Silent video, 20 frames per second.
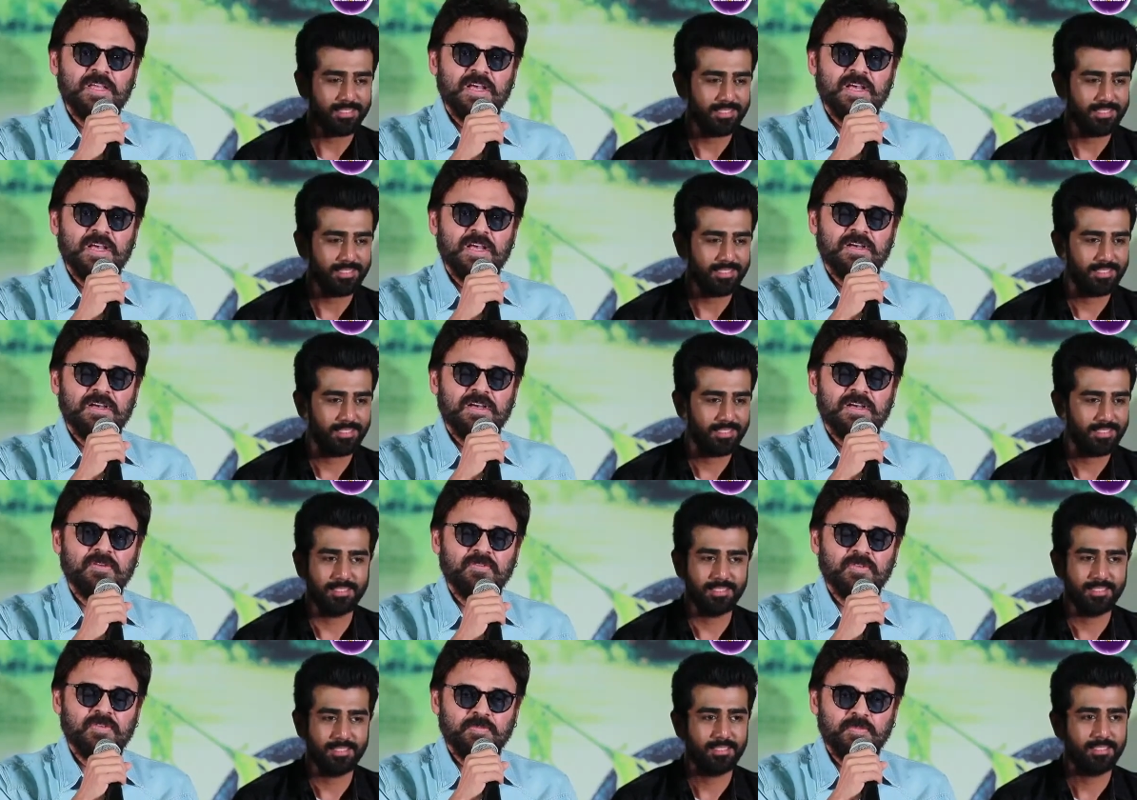
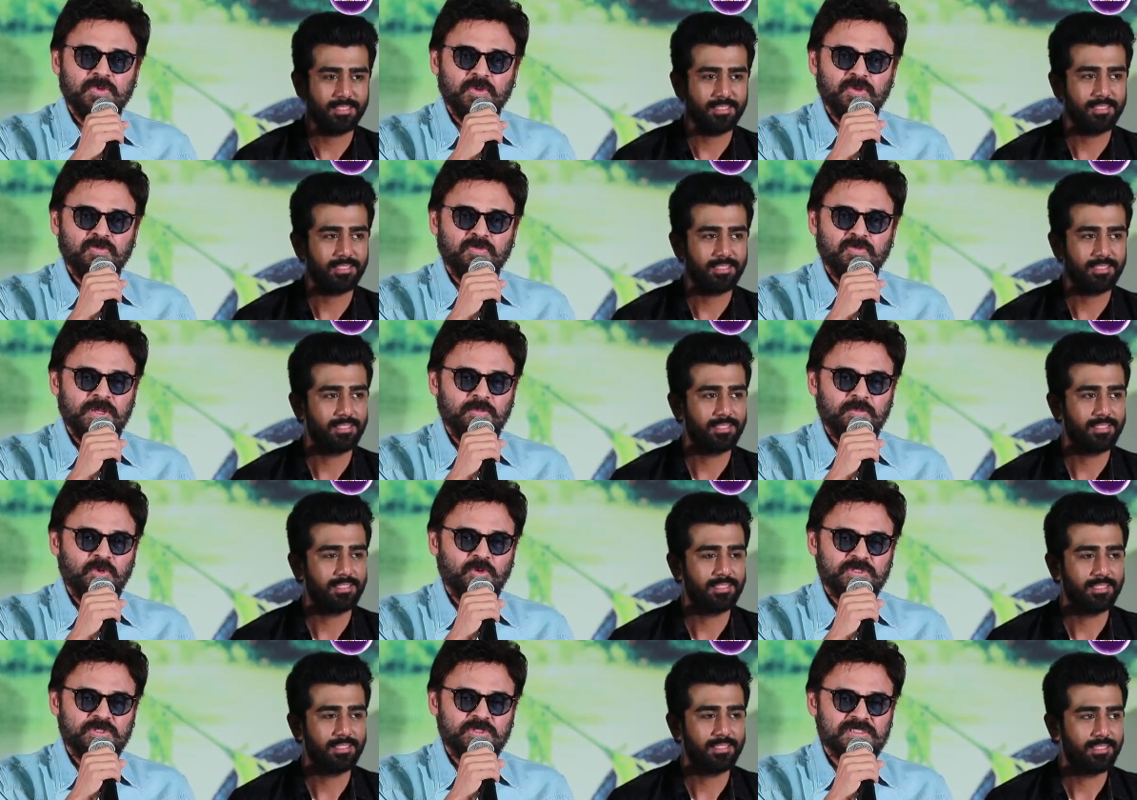Speaker 1: uh, beautiful
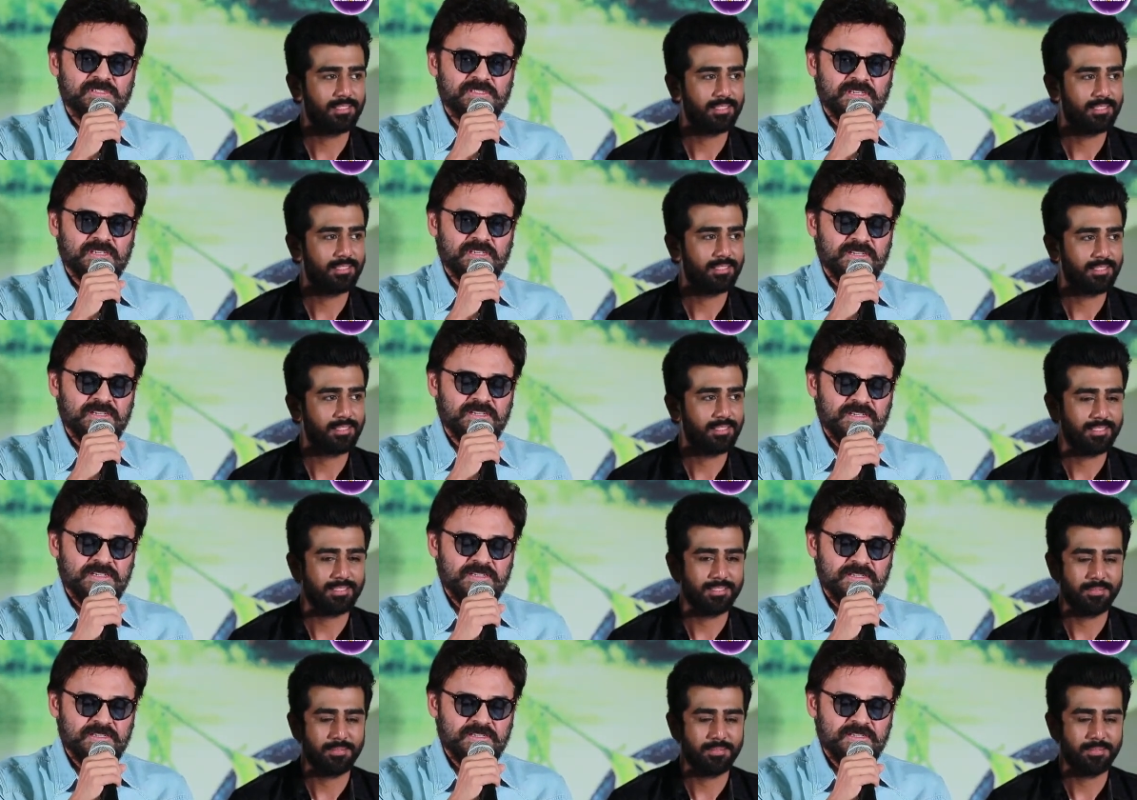emotions uh,
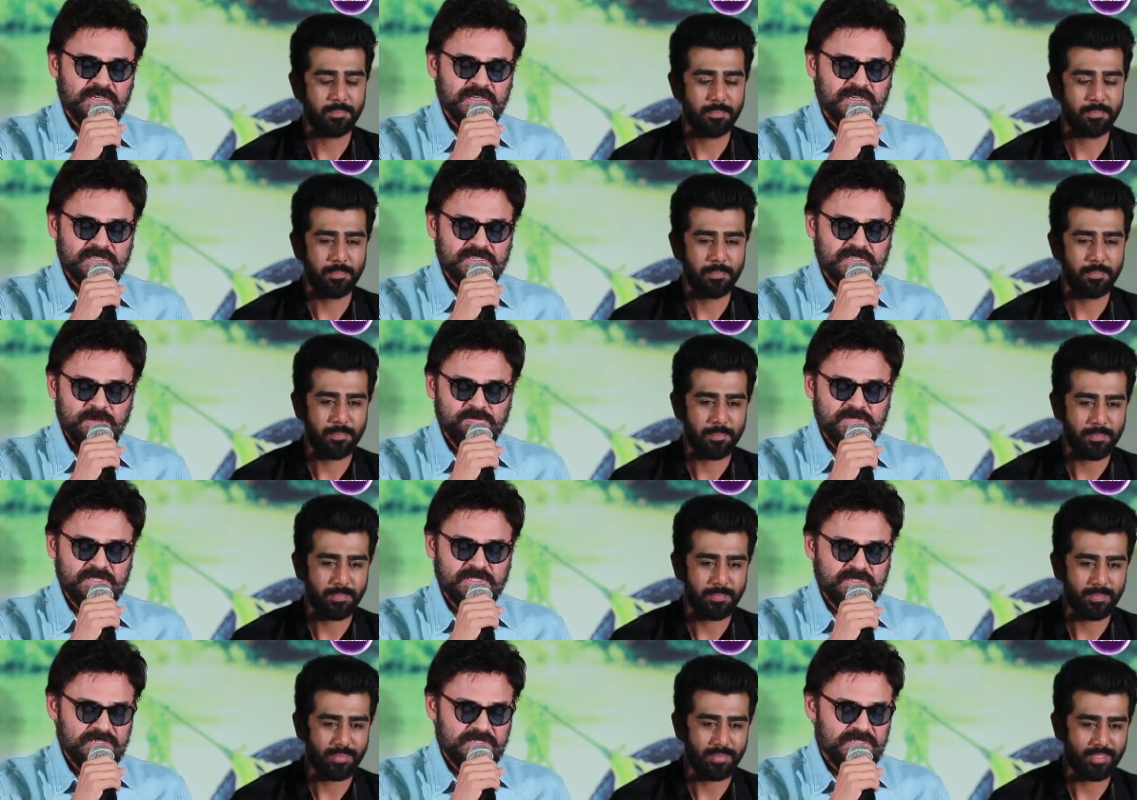uh,
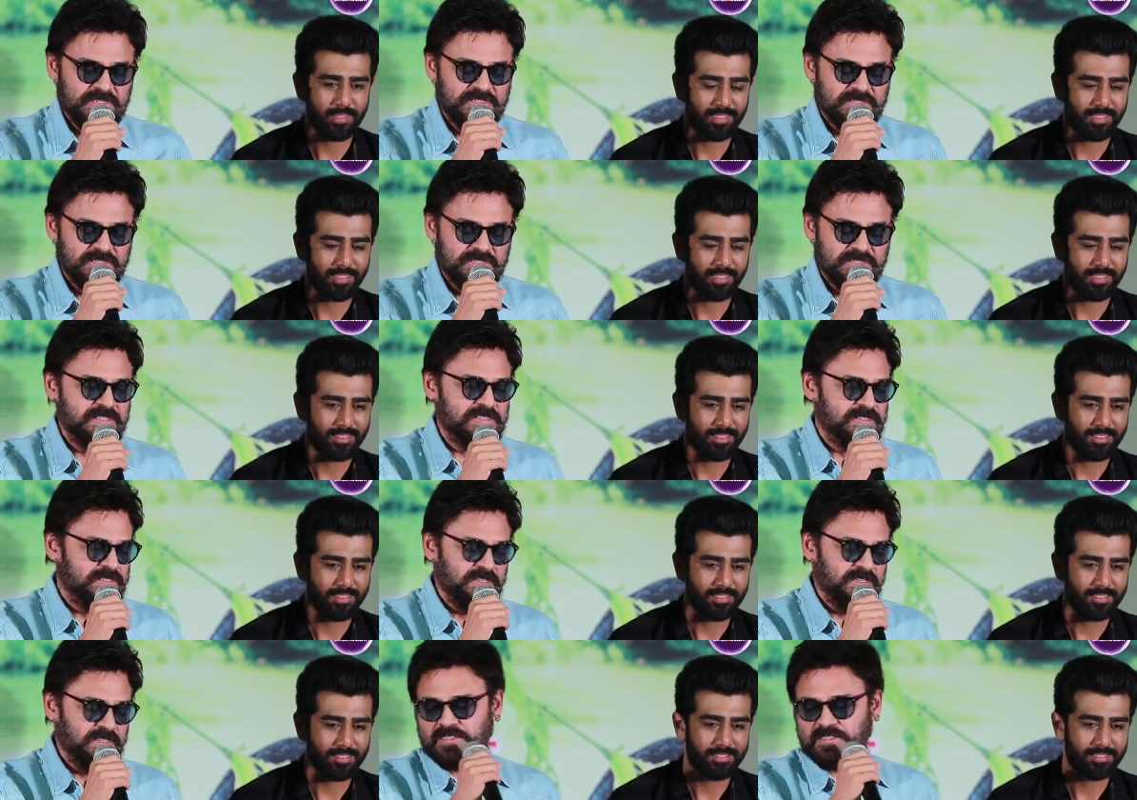capture uh,
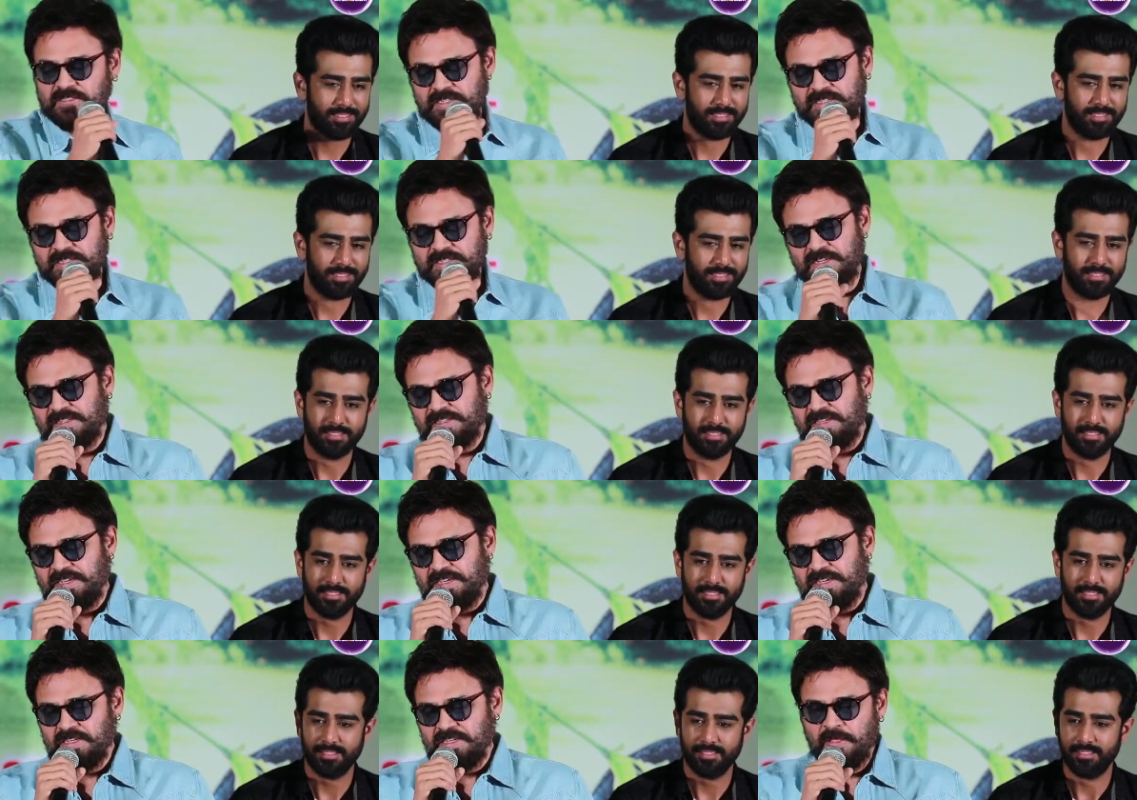chesar
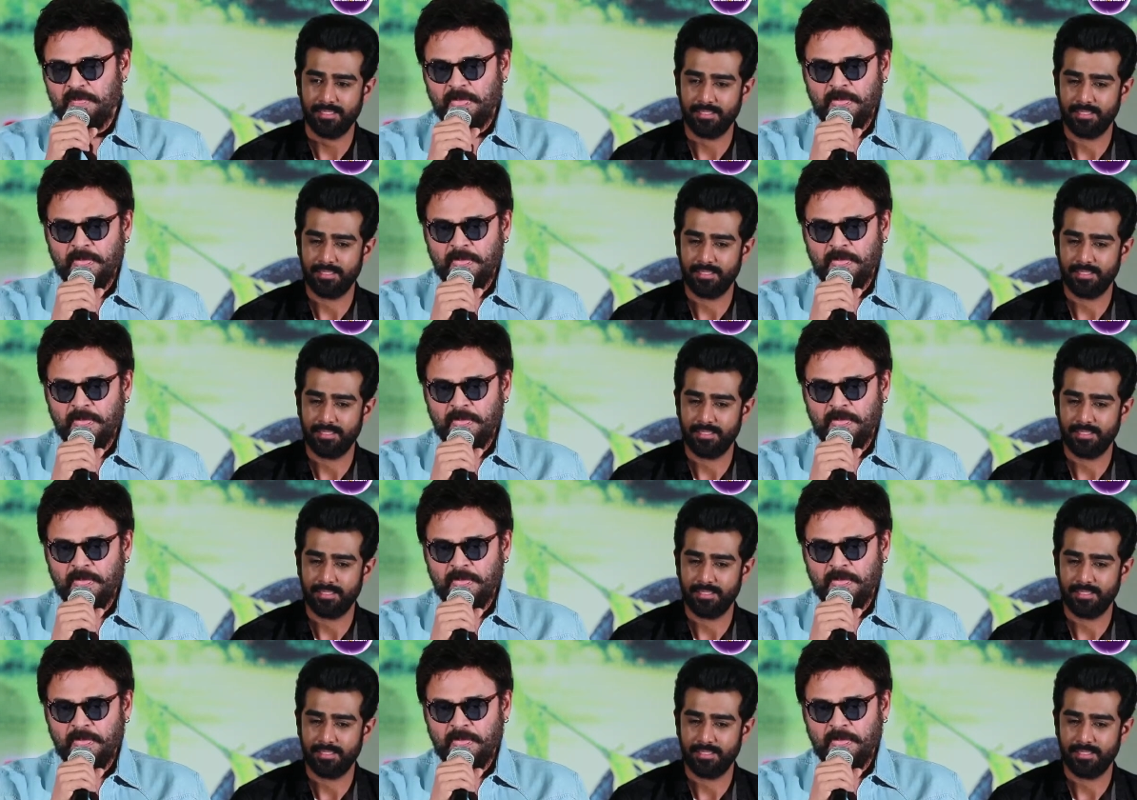Teja.